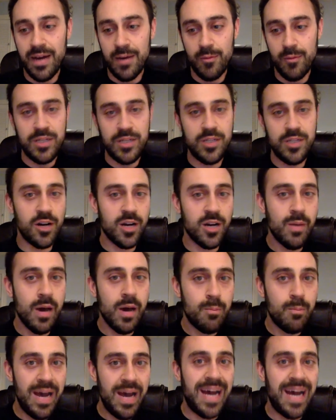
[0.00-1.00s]
we talk
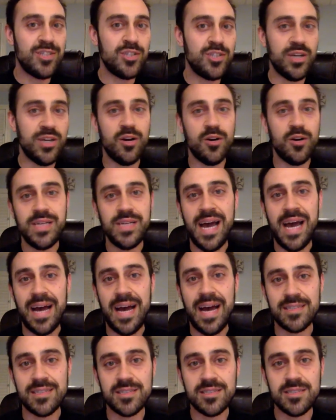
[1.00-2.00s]
about batching our
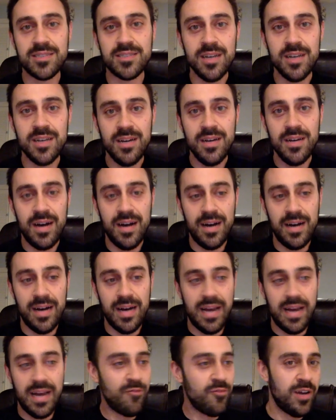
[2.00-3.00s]
tasks.
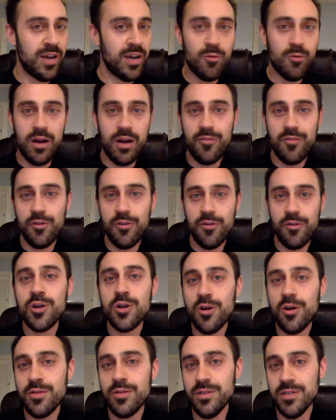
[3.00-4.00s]
And I forget where I first
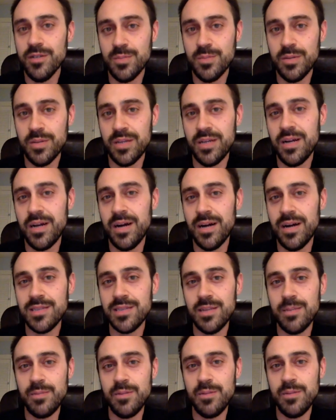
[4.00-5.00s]
heard this, but the
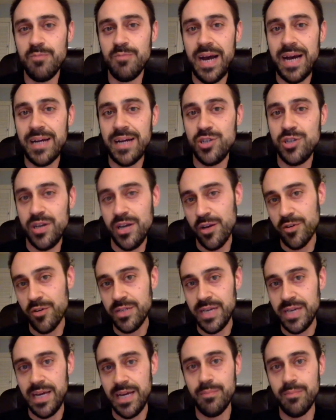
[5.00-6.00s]
concept of batching your
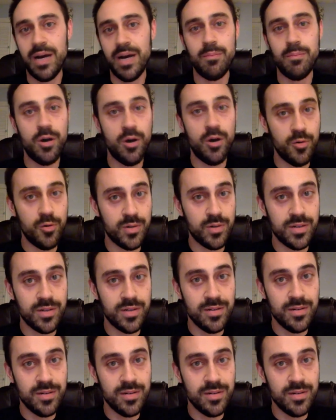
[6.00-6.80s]
day by mode.